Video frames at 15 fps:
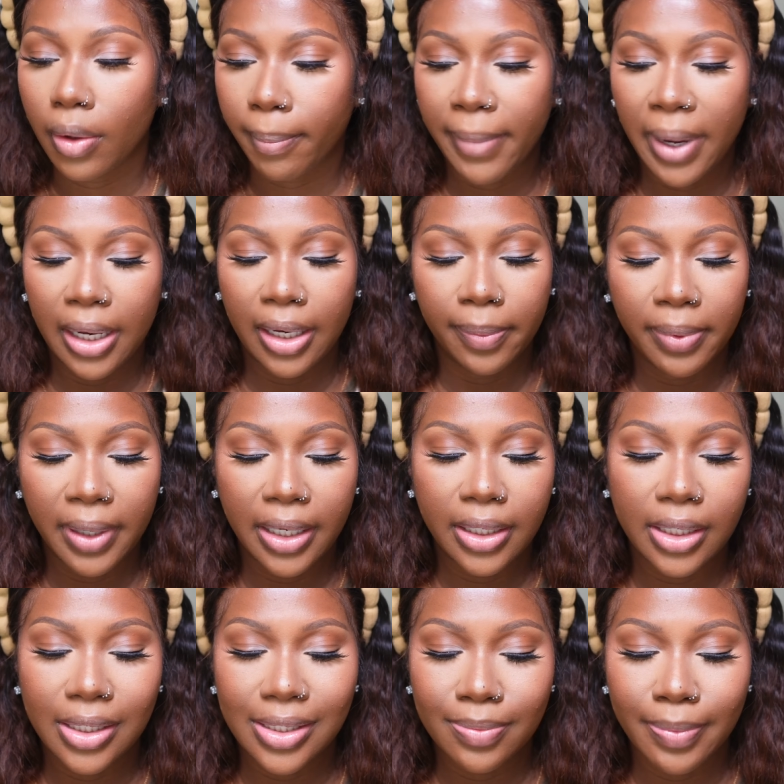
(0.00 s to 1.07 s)
My lip
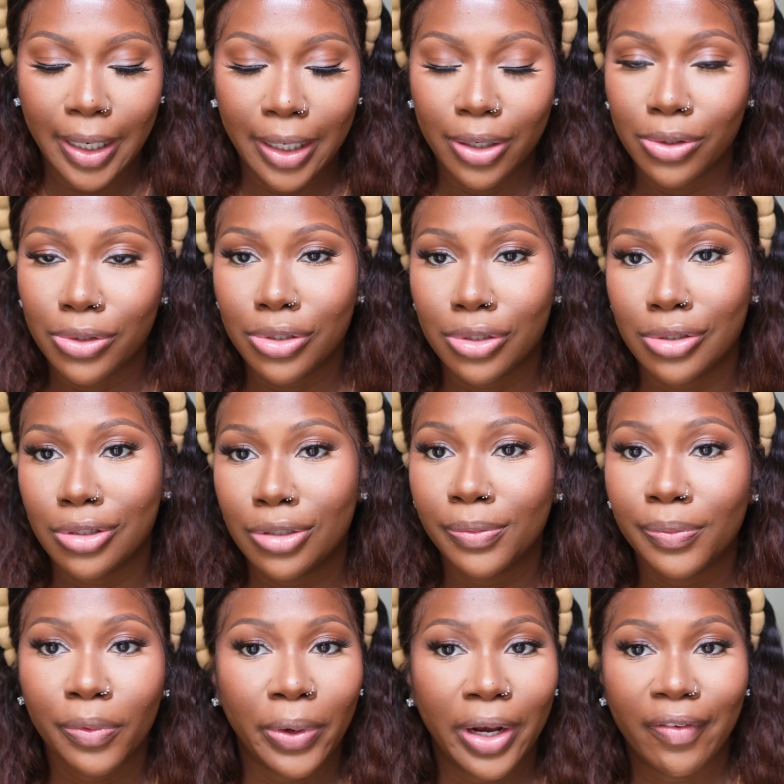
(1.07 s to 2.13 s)
liner is my go-to.
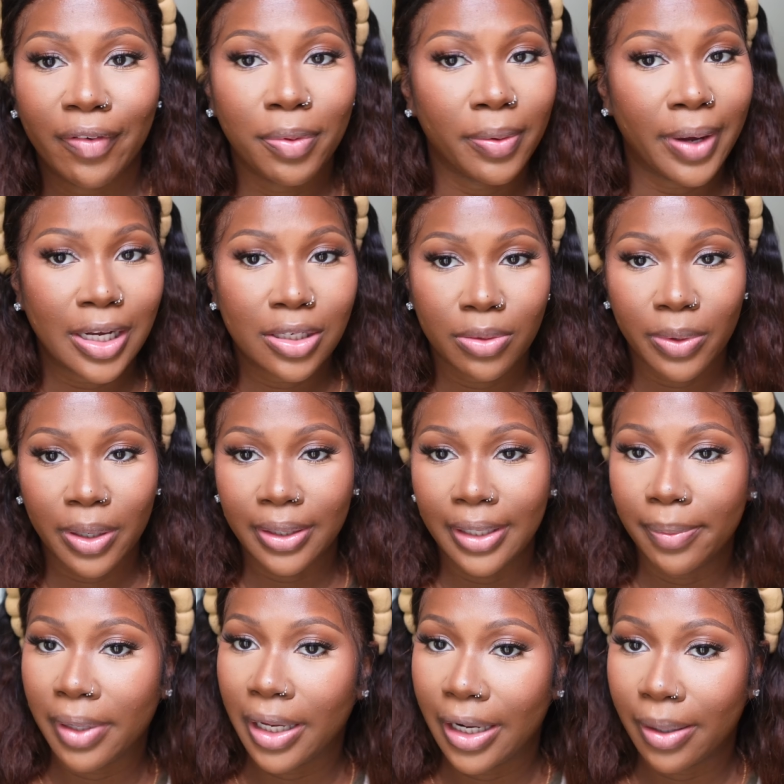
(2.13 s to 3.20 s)
Whenever people ask me what
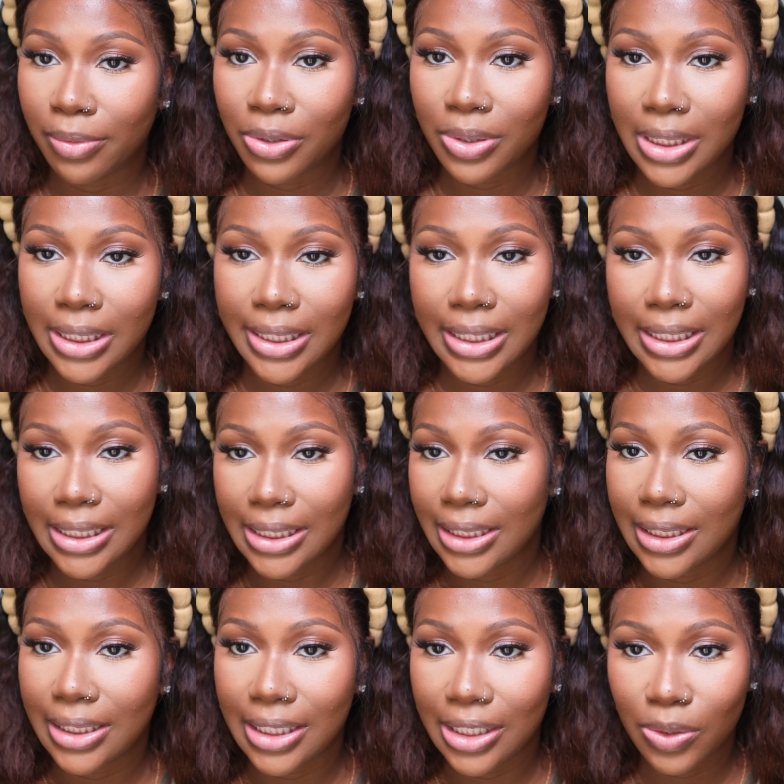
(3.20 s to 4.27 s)
lip liner I'm using,
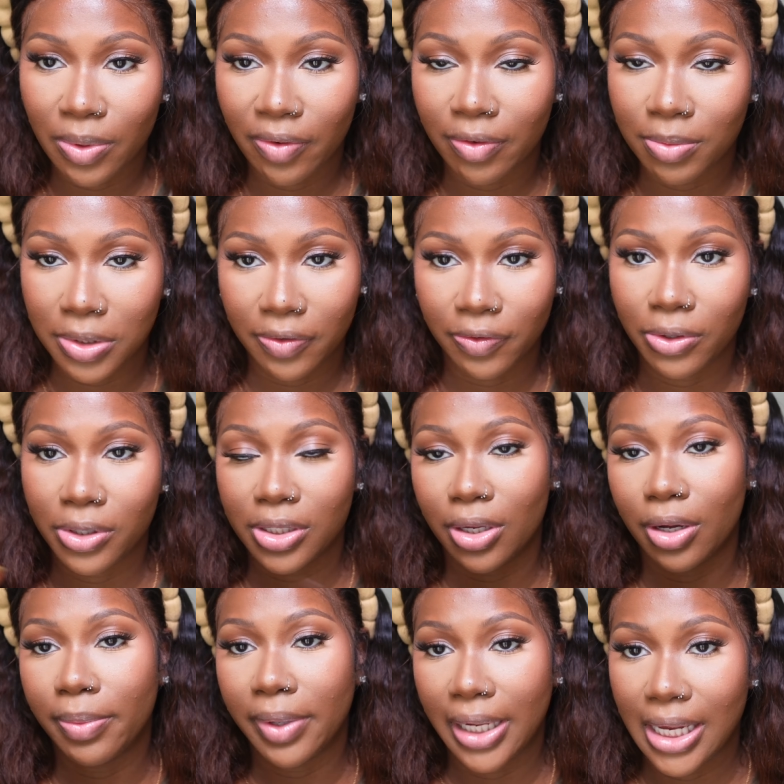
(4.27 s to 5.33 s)
it's this one from Sephora. It's
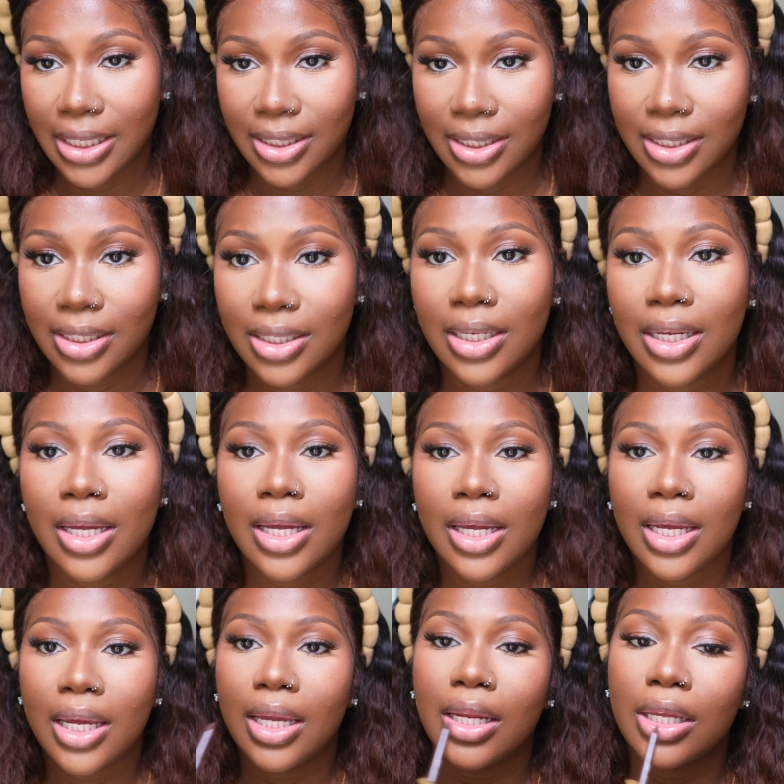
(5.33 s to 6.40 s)
called Molasses.
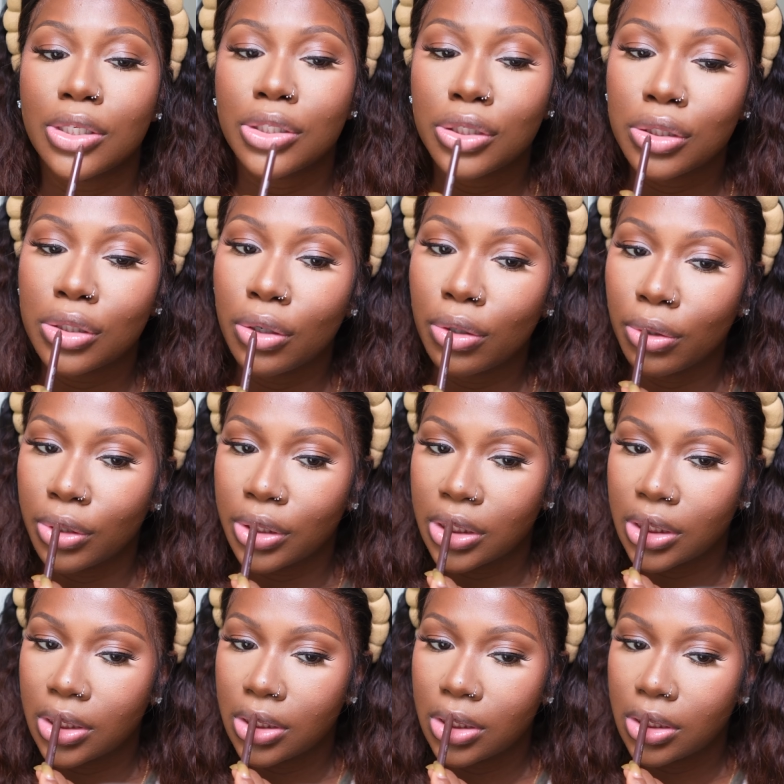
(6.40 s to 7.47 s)
It is so
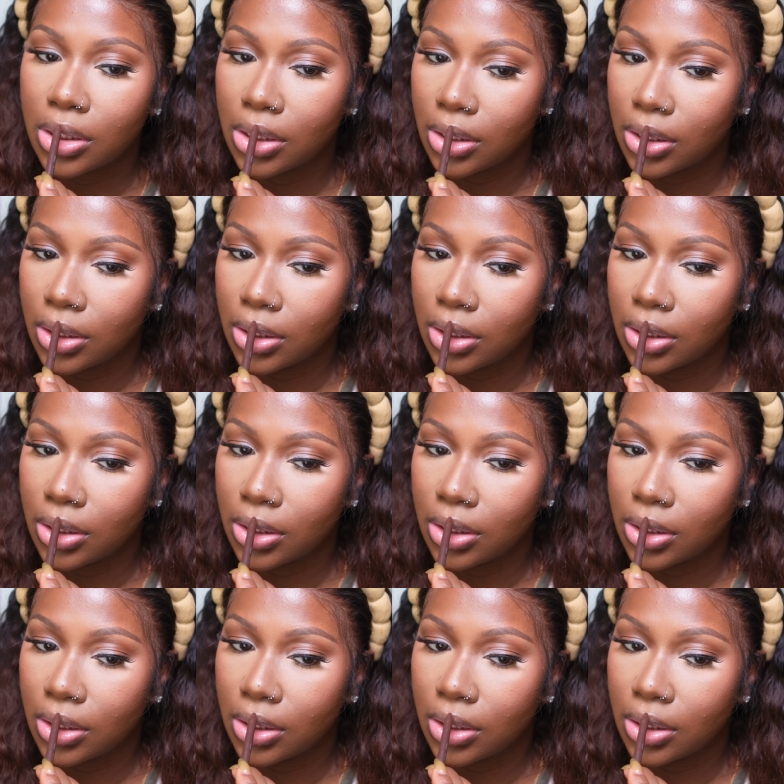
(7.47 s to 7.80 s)
gorgeous.